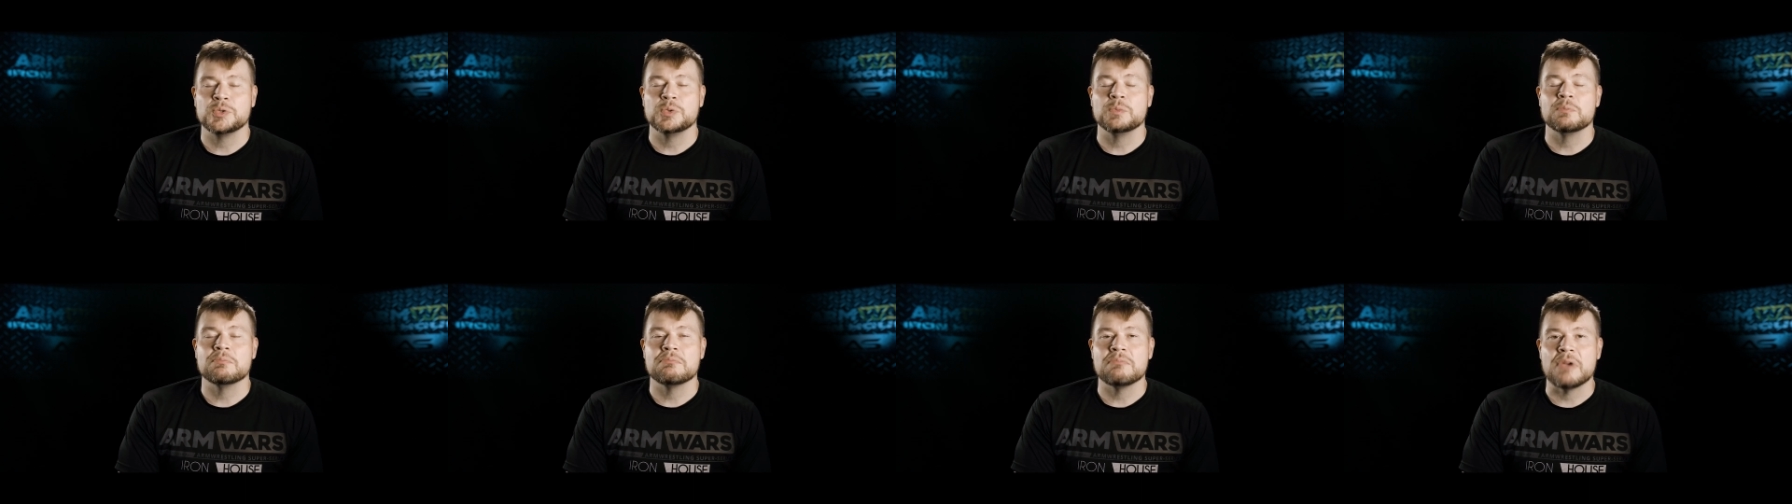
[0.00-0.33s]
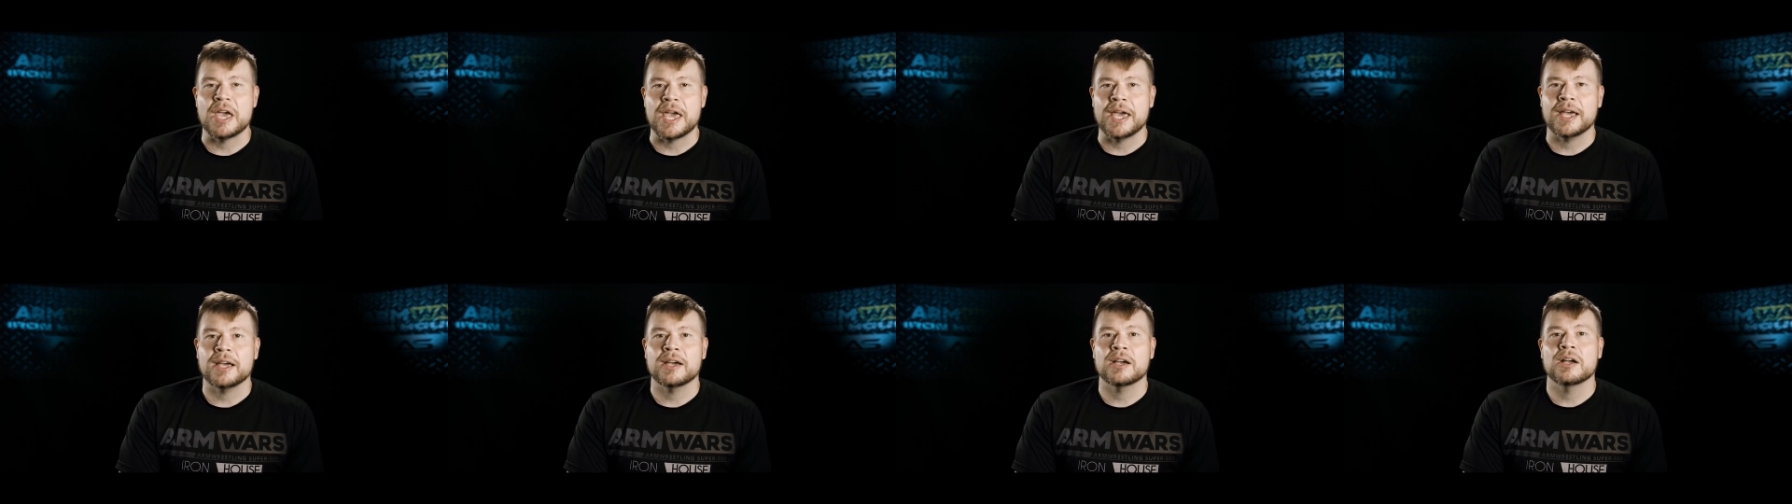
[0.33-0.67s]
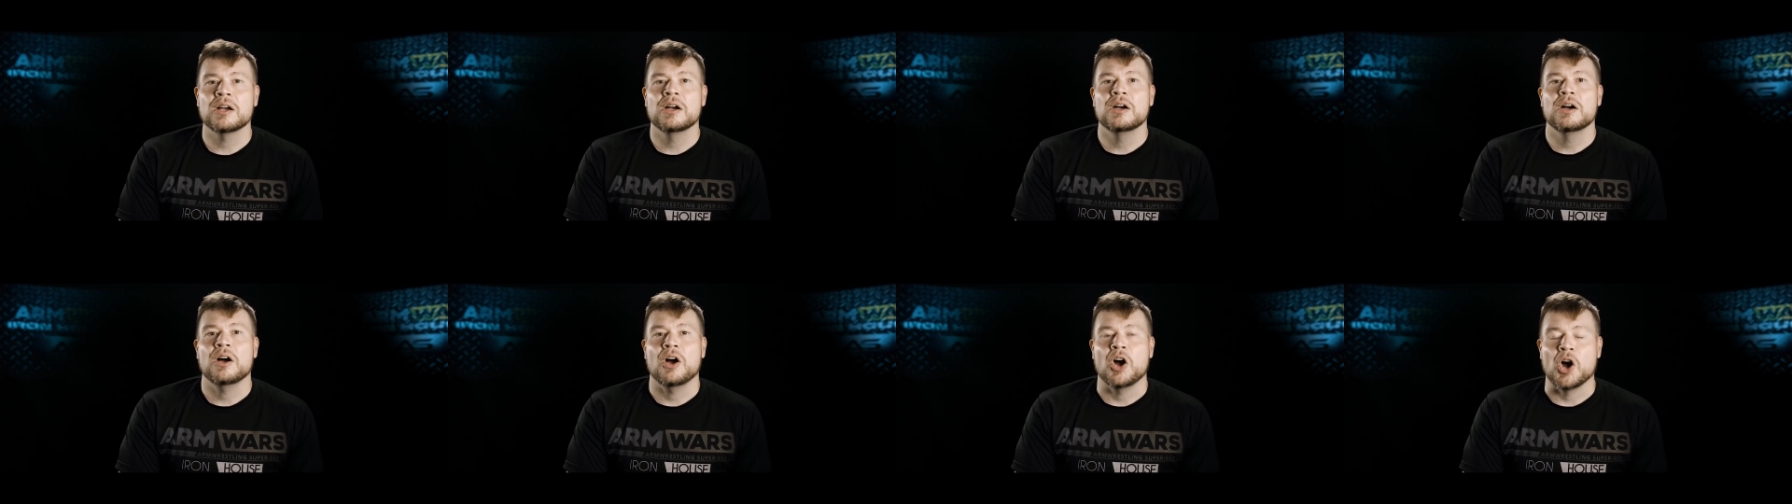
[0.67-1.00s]
make
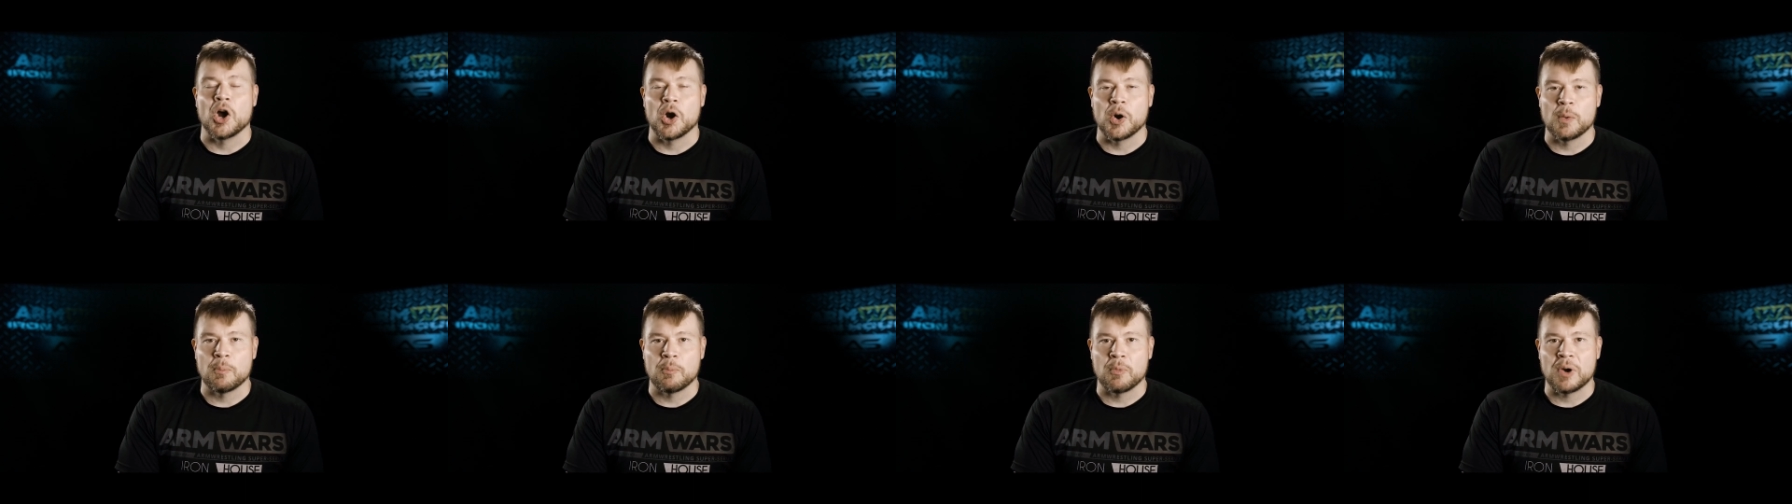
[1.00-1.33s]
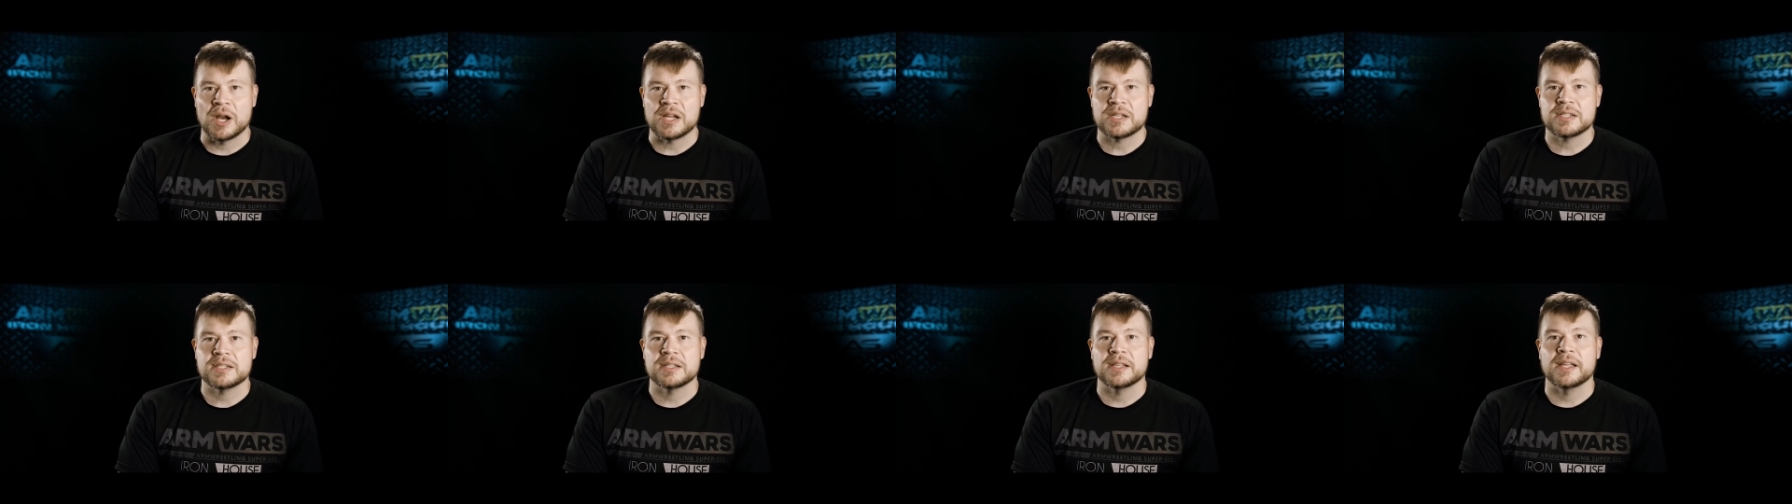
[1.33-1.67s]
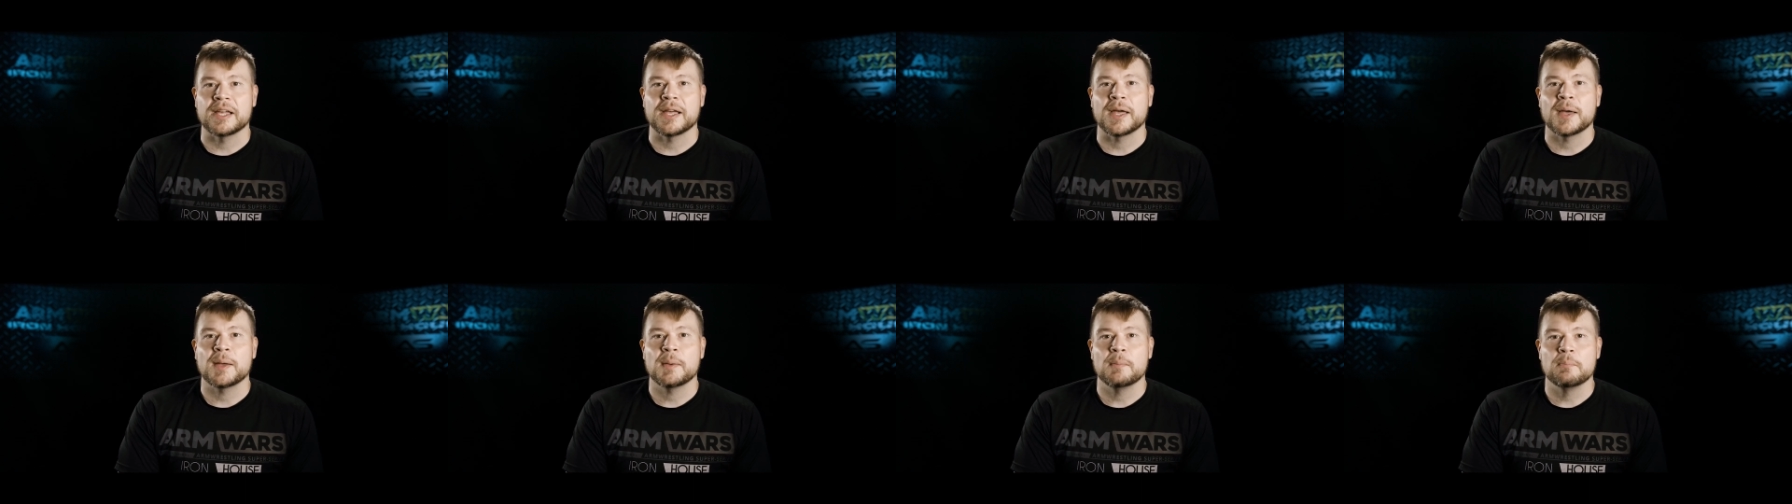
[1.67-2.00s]
arm
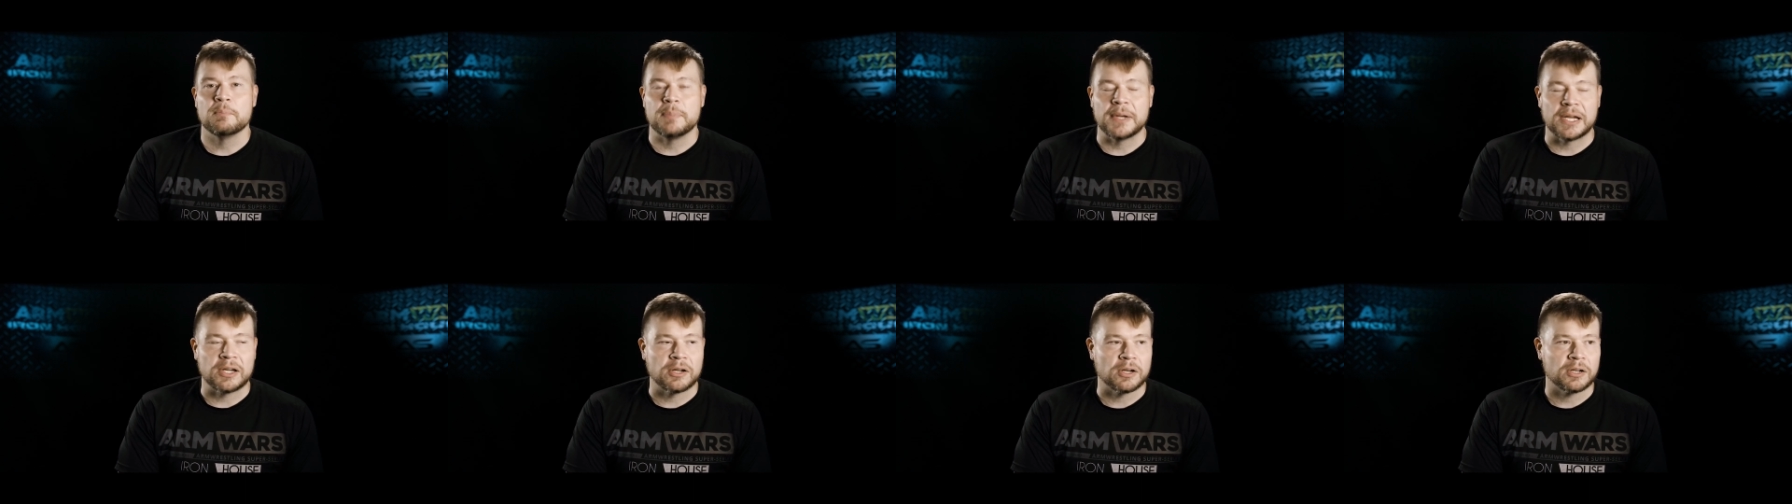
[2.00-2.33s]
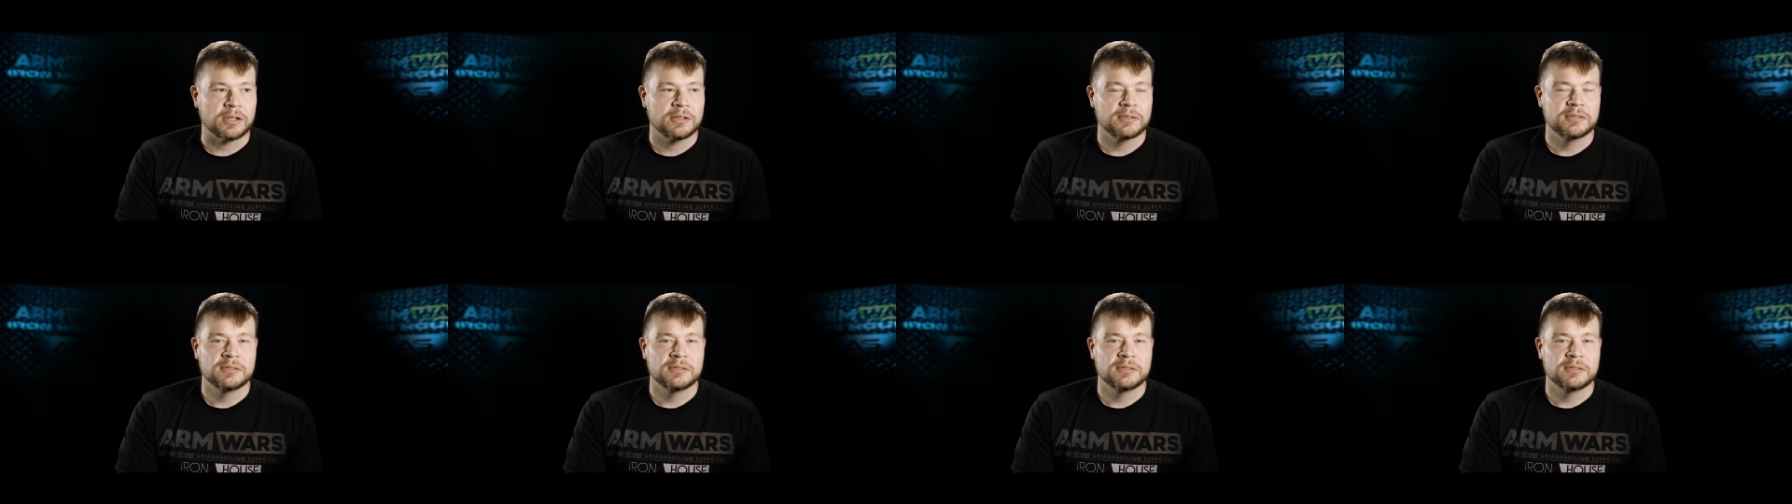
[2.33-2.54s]
wrestling bigger.